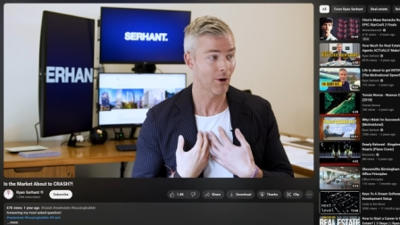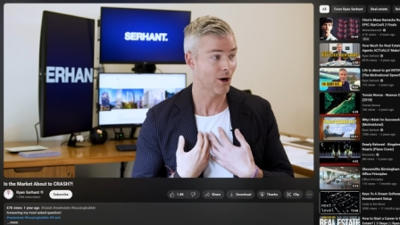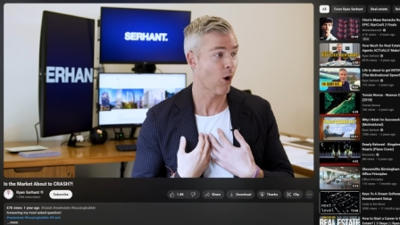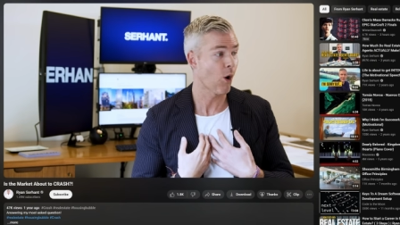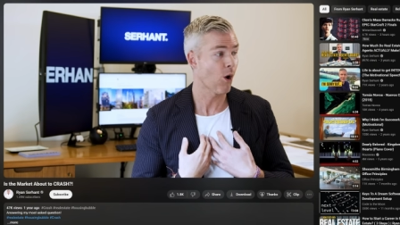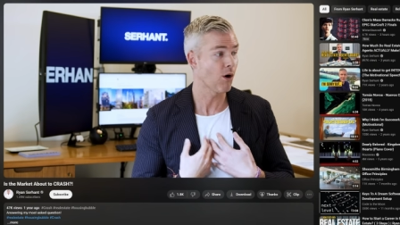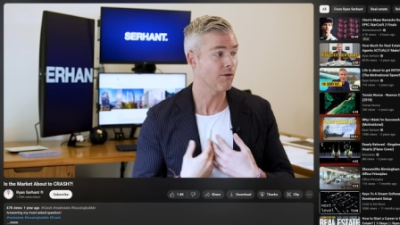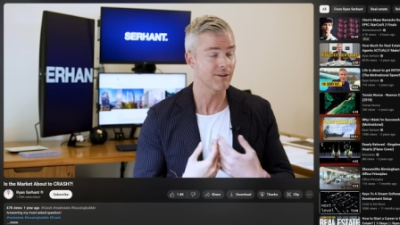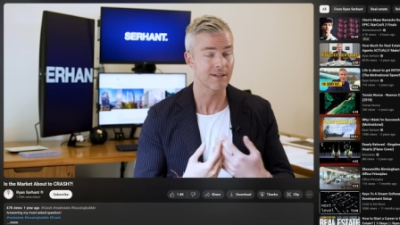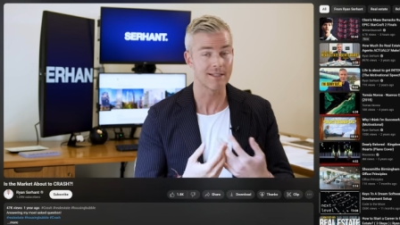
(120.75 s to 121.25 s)

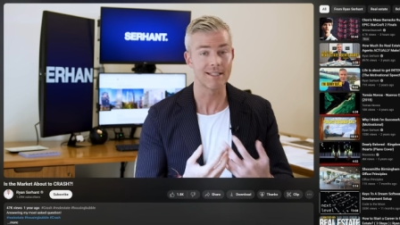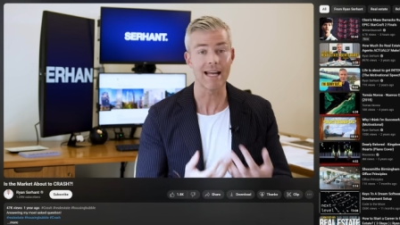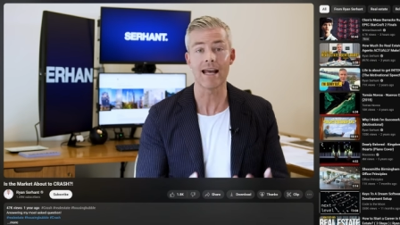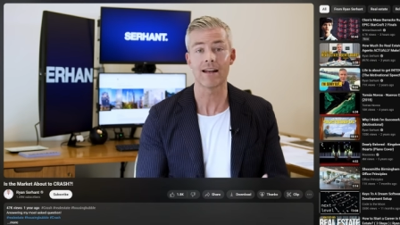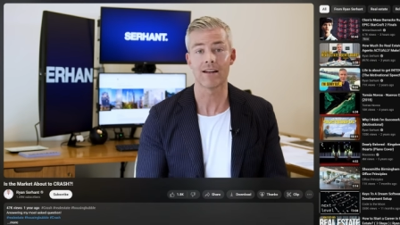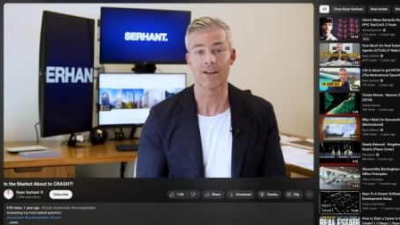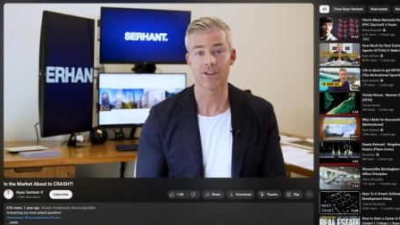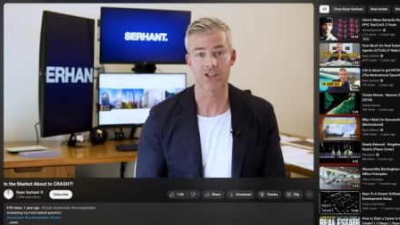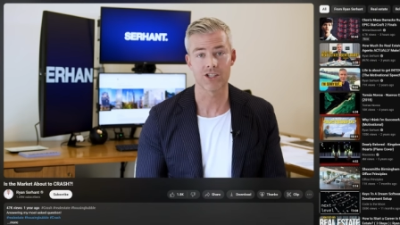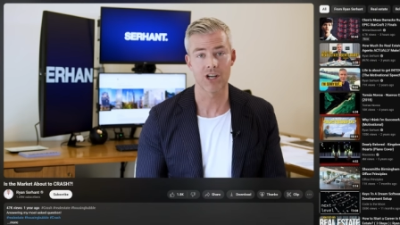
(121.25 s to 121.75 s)
someone who wears
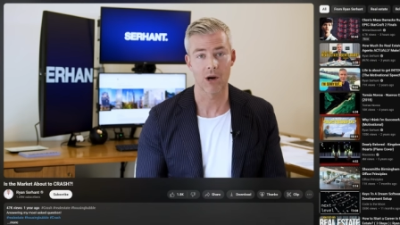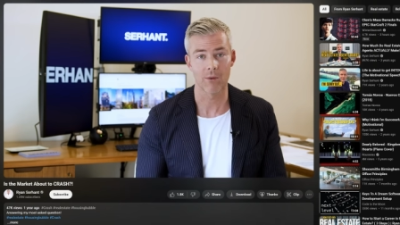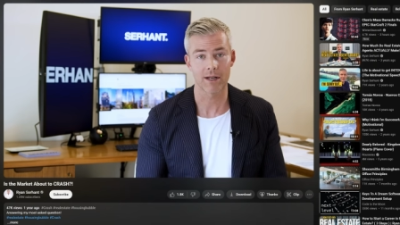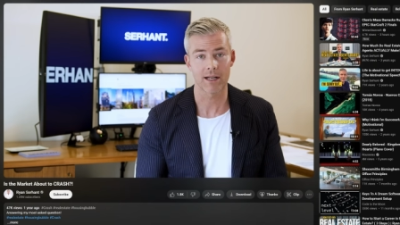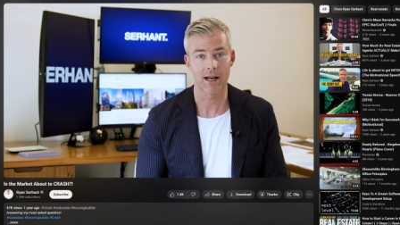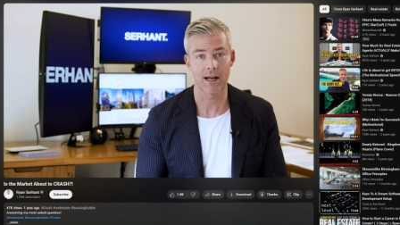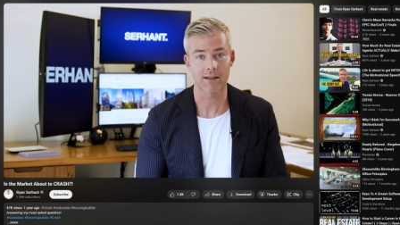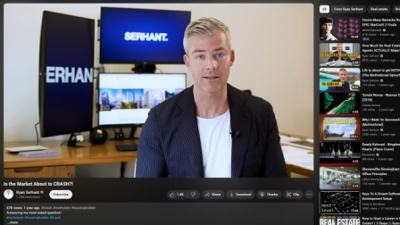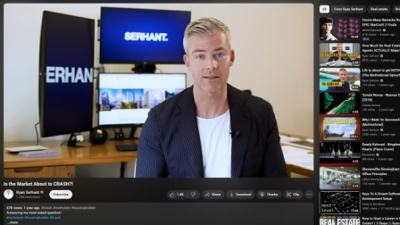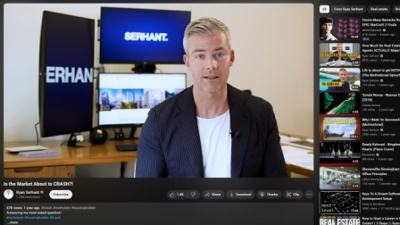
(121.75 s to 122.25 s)
it really well.
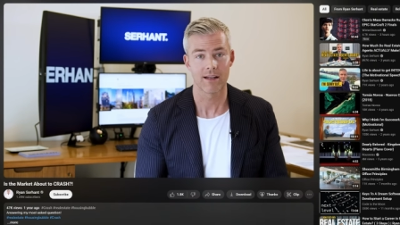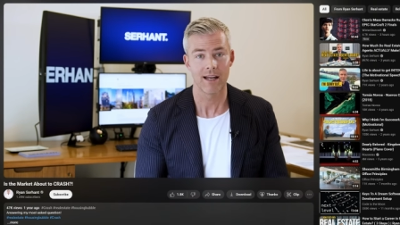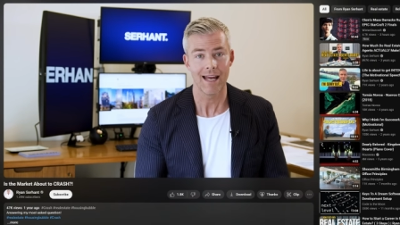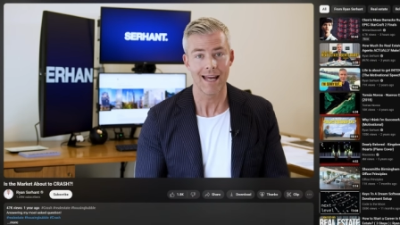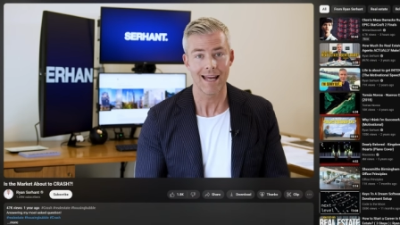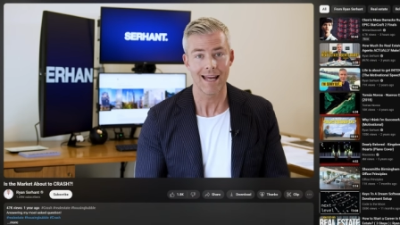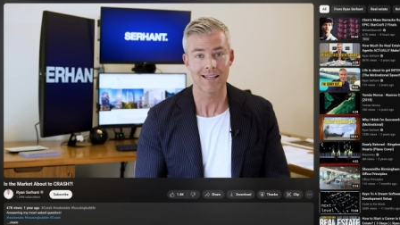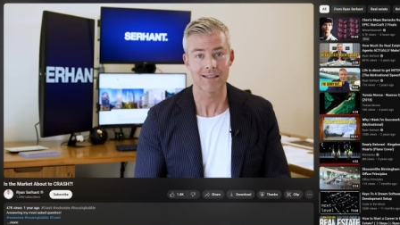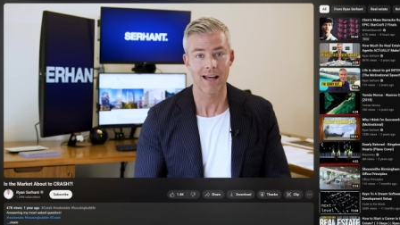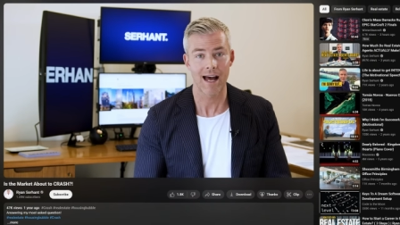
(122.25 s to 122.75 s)
Now he's
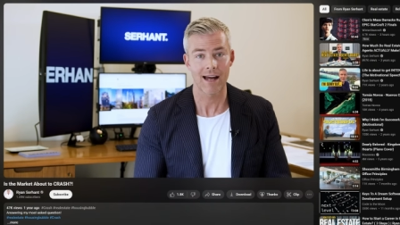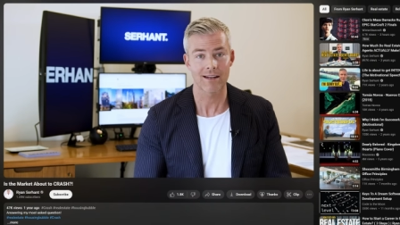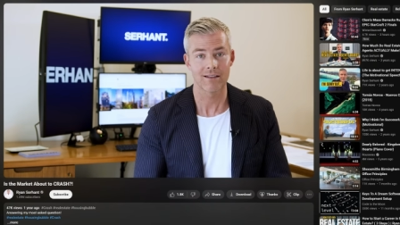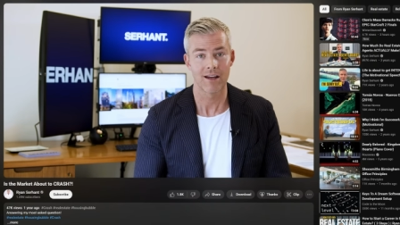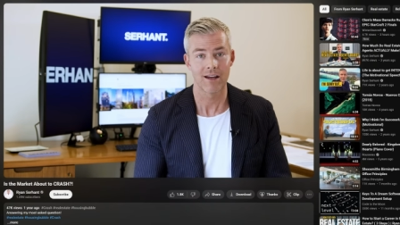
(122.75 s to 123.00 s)
also like